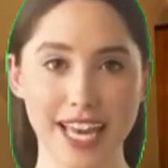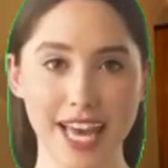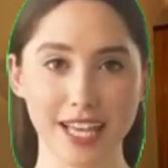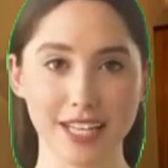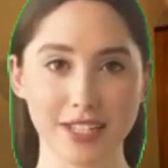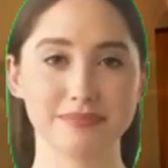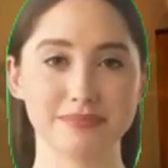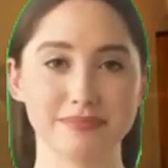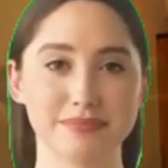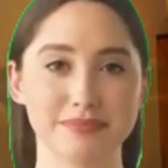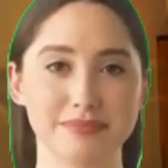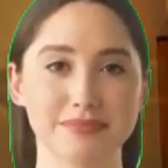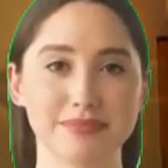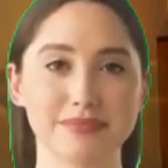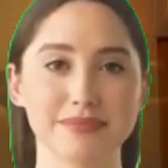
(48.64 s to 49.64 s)
I strongly
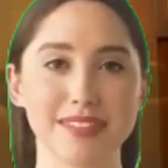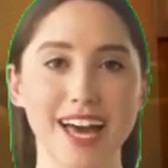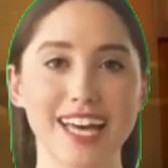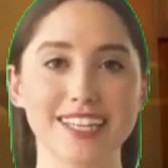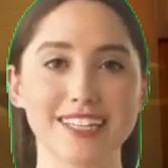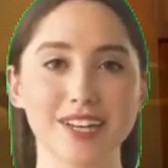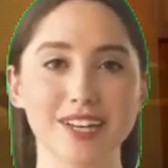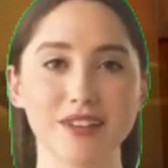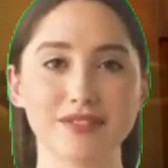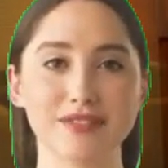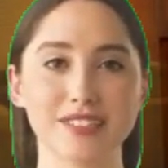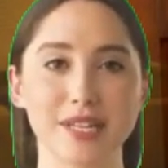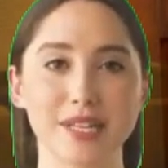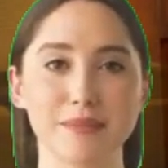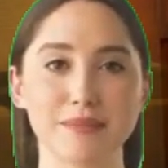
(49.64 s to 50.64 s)
recommend this hotel
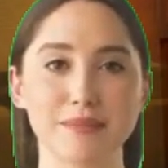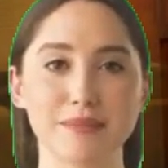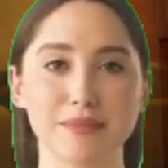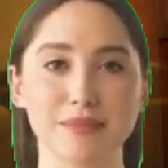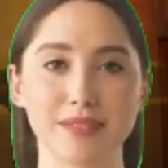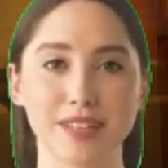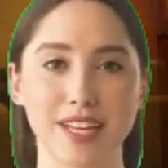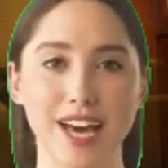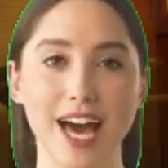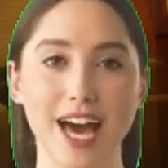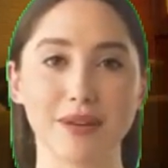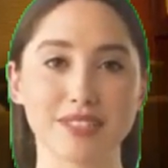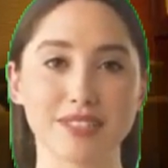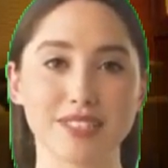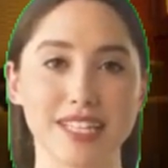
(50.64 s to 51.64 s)
for
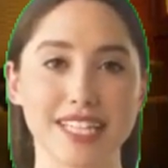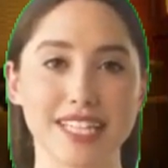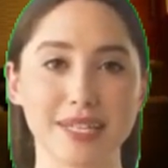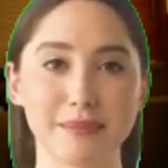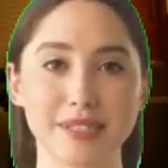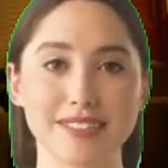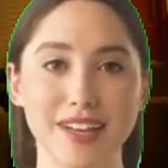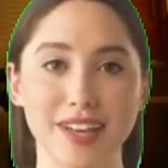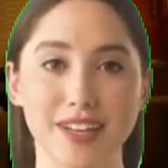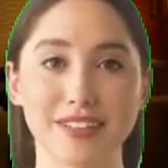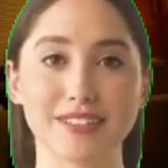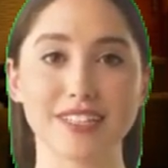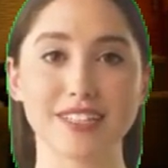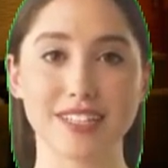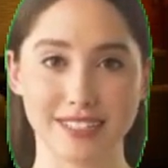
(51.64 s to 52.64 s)
individuals, family groups as
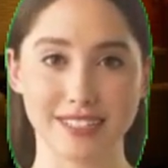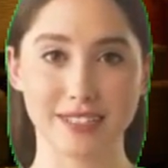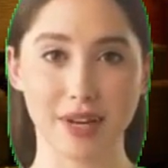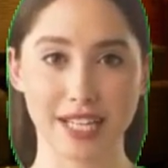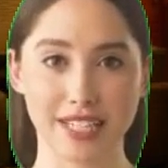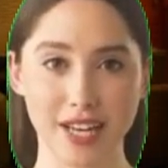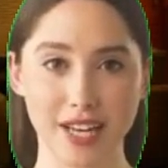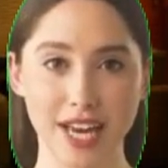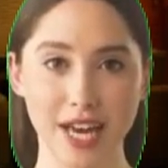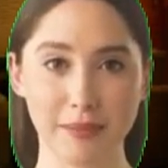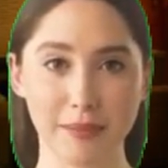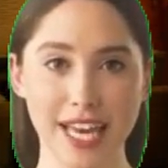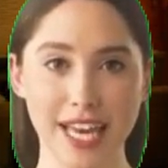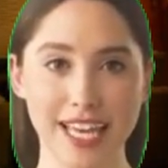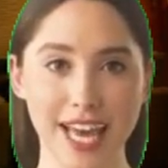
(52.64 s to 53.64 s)
well as business
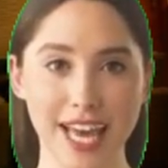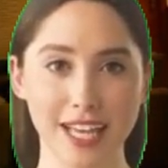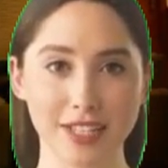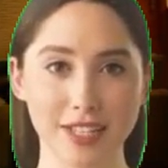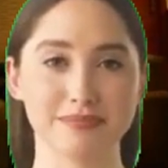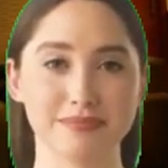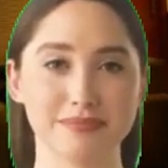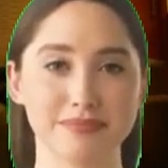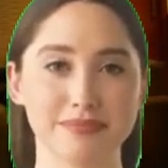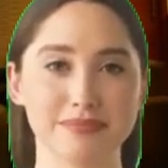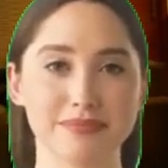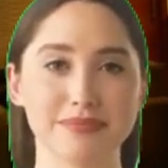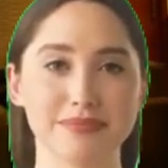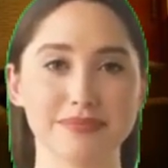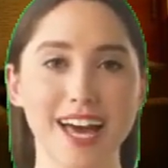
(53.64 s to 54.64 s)
people, and the room tariff is
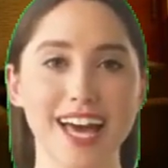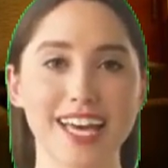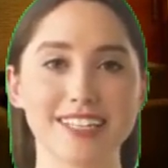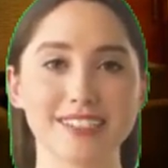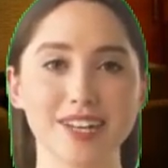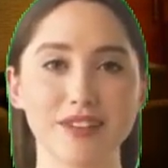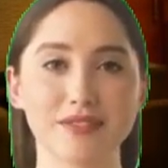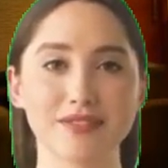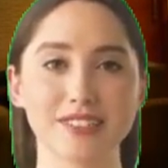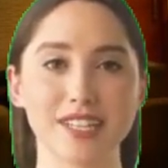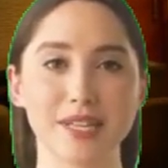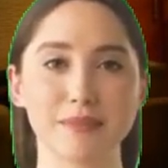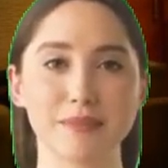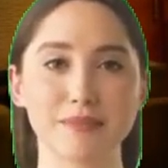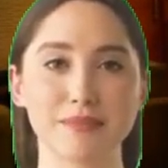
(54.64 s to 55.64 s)
comparatively good.
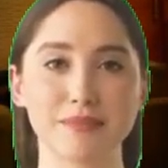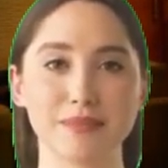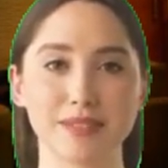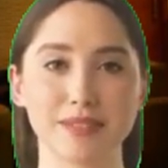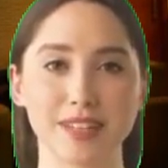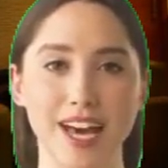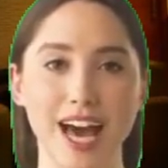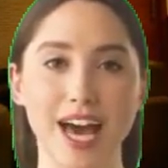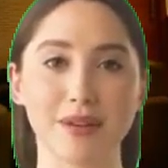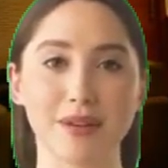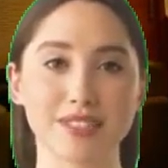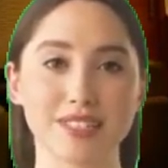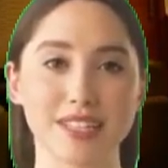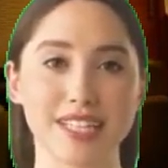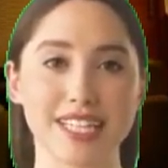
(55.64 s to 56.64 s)
Great hotel.
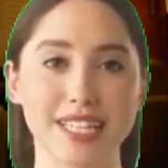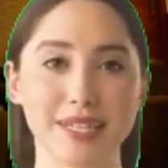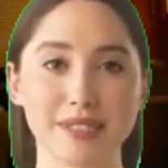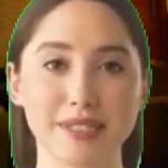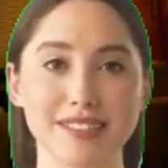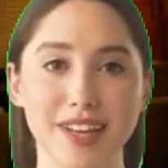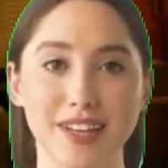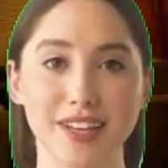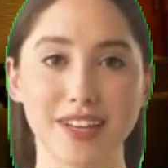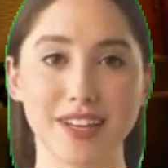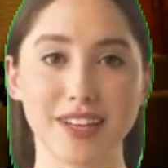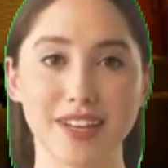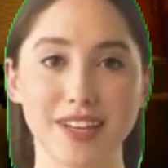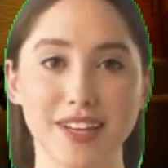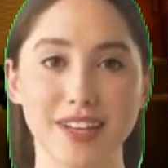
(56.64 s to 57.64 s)
Friendly,
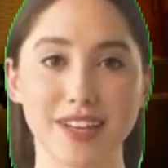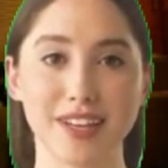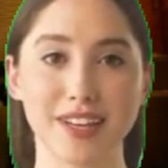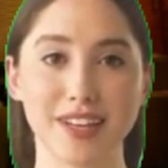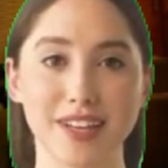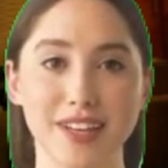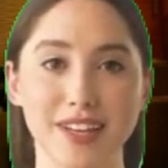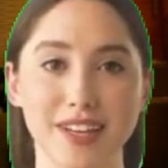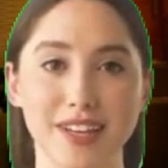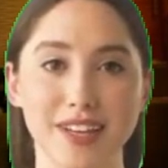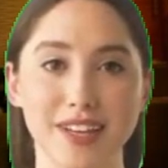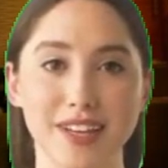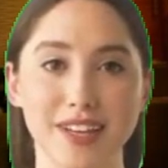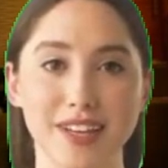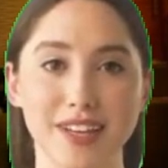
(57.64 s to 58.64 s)
helpful staff,
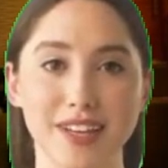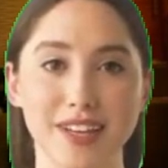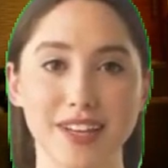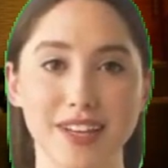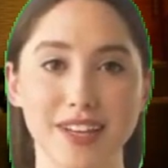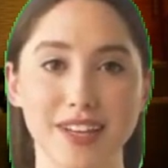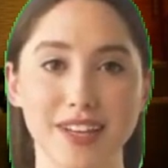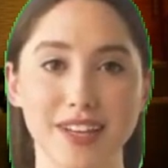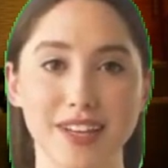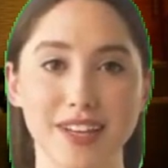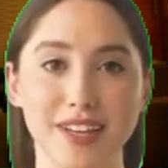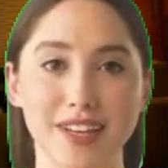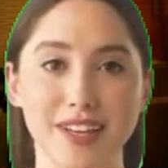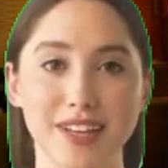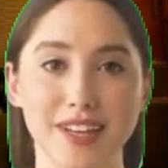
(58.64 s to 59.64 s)
central location near
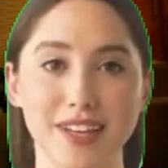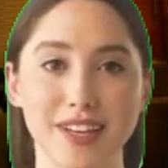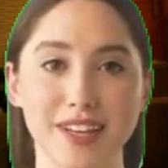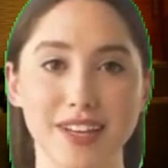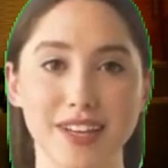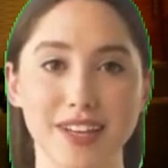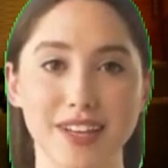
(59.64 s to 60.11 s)
train station and